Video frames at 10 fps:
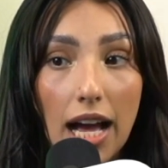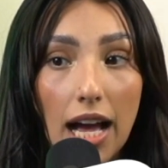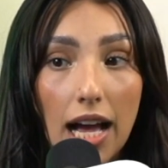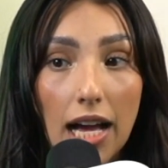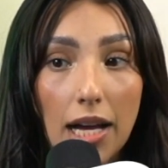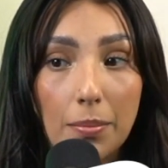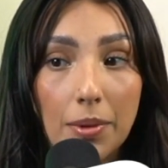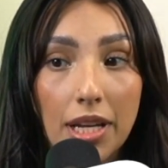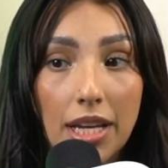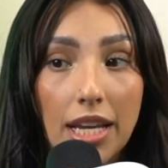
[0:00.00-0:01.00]

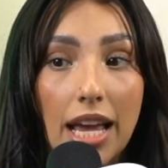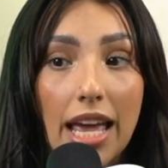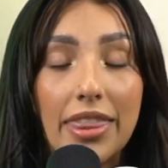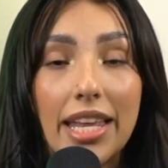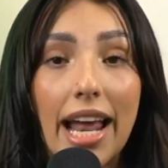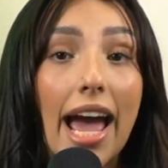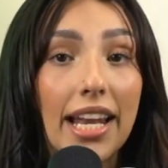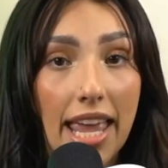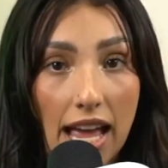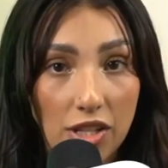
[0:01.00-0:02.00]
I had a
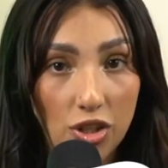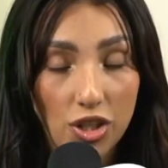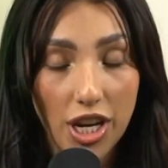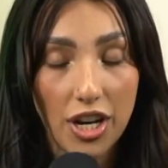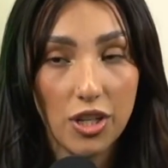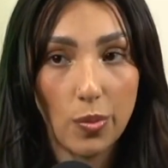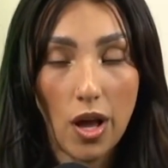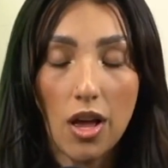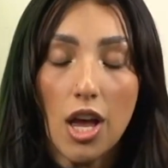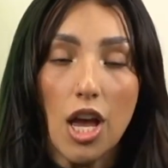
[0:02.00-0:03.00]
cancer scare as well.